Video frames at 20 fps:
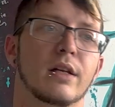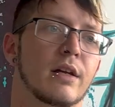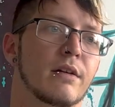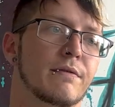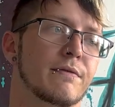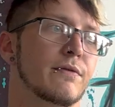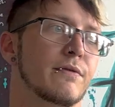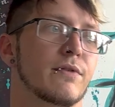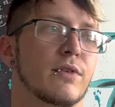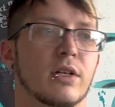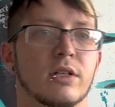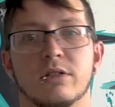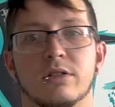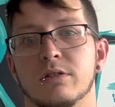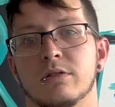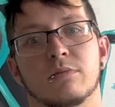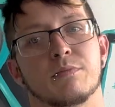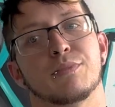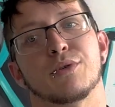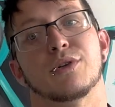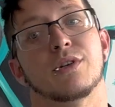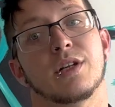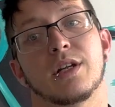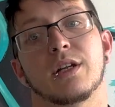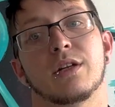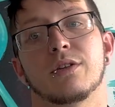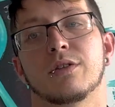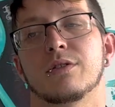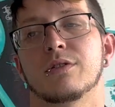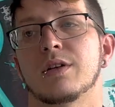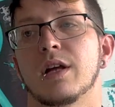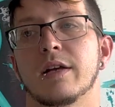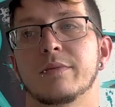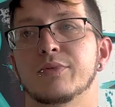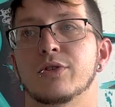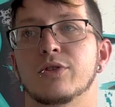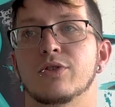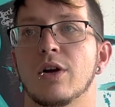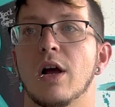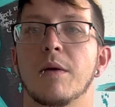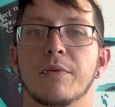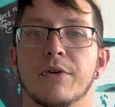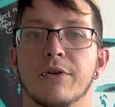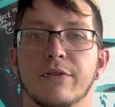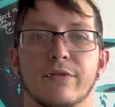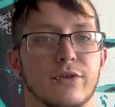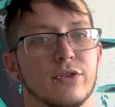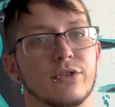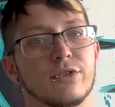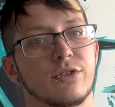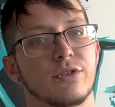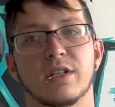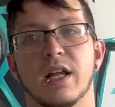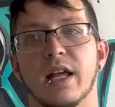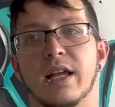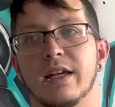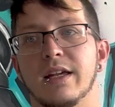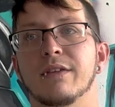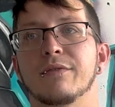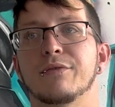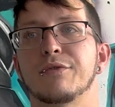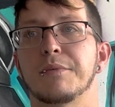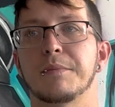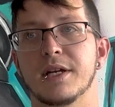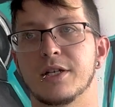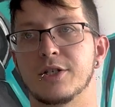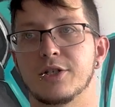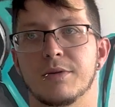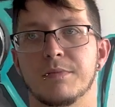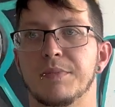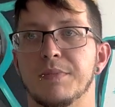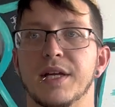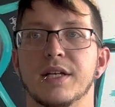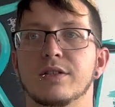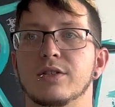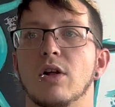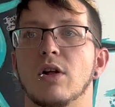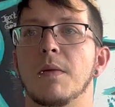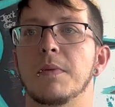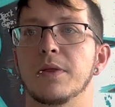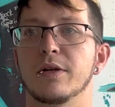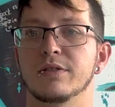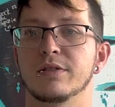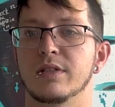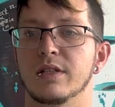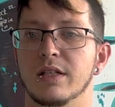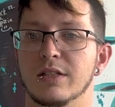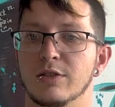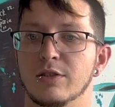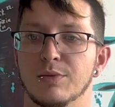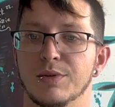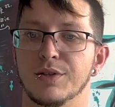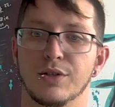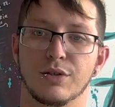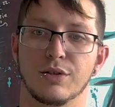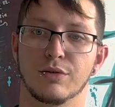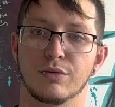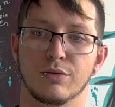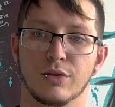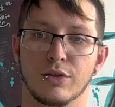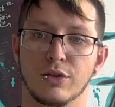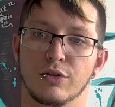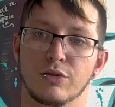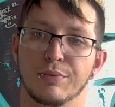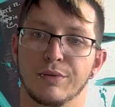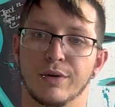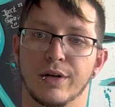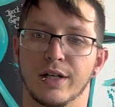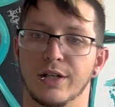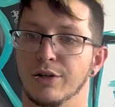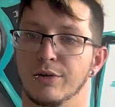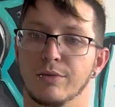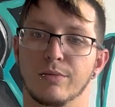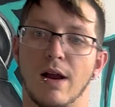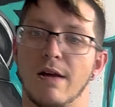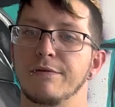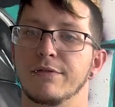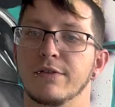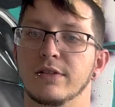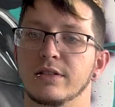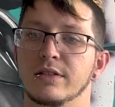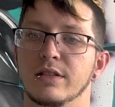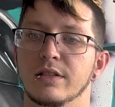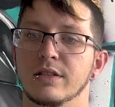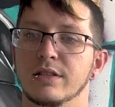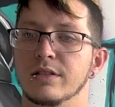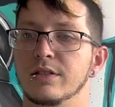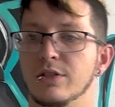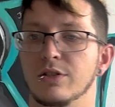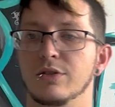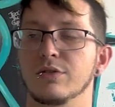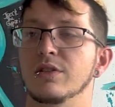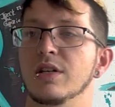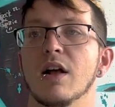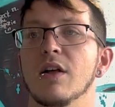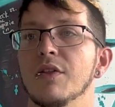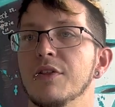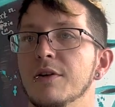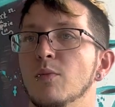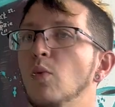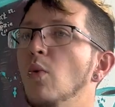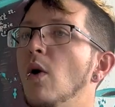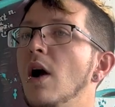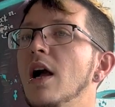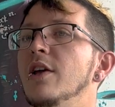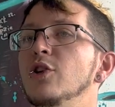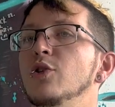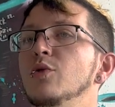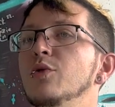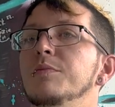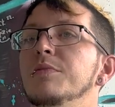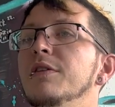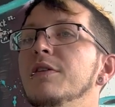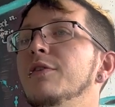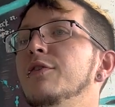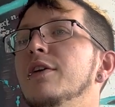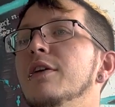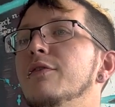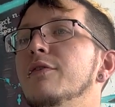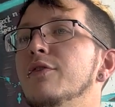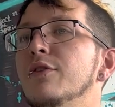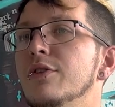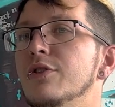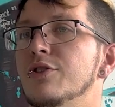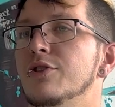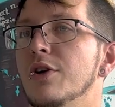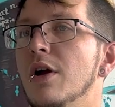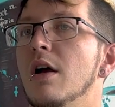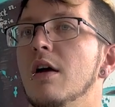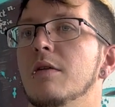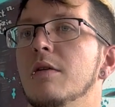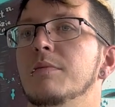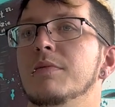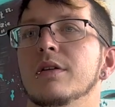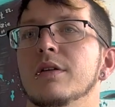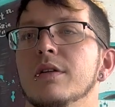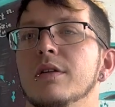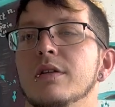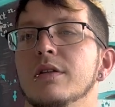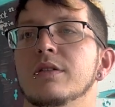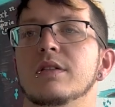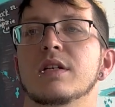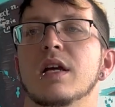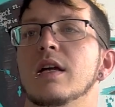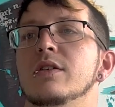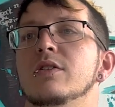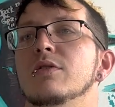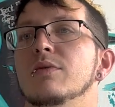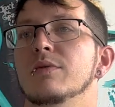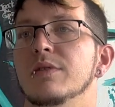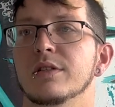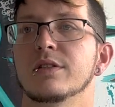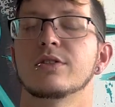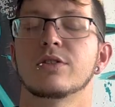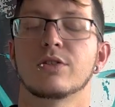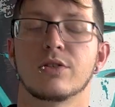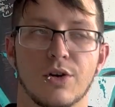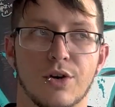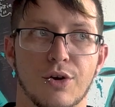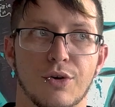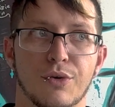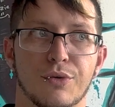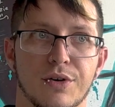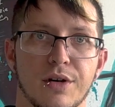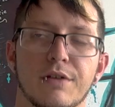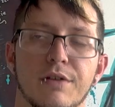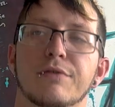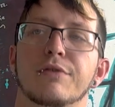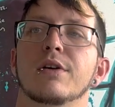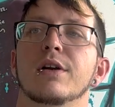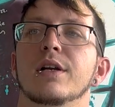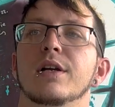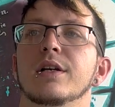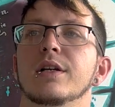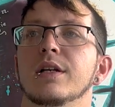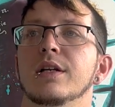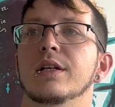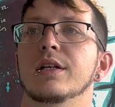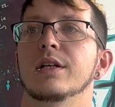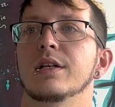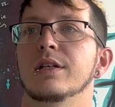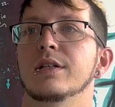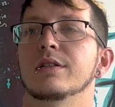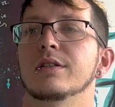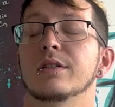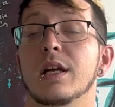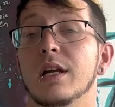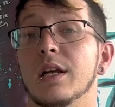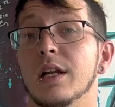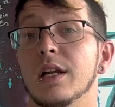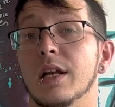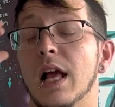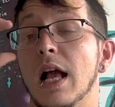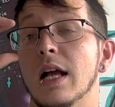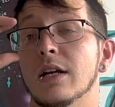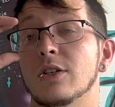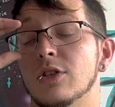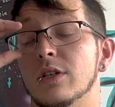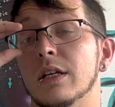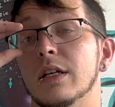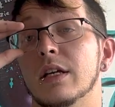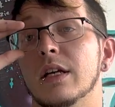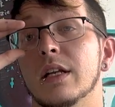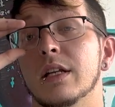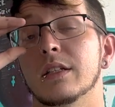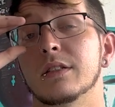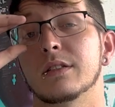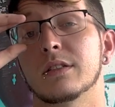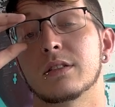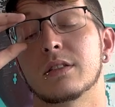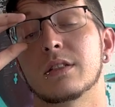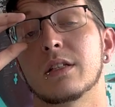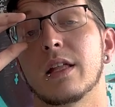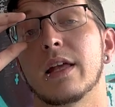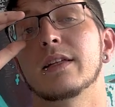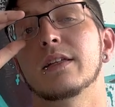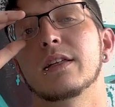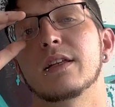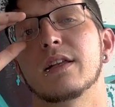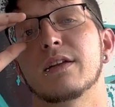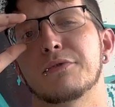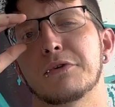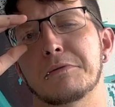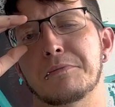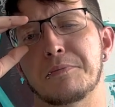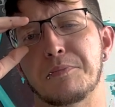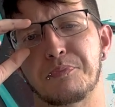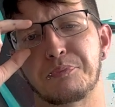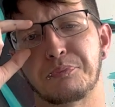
if it's particular types of job interviews, you take information based on those things with you. You bring your references, you tell them why you would be fit for the job. Tattooing is no different, it is, and actually it is slightly different,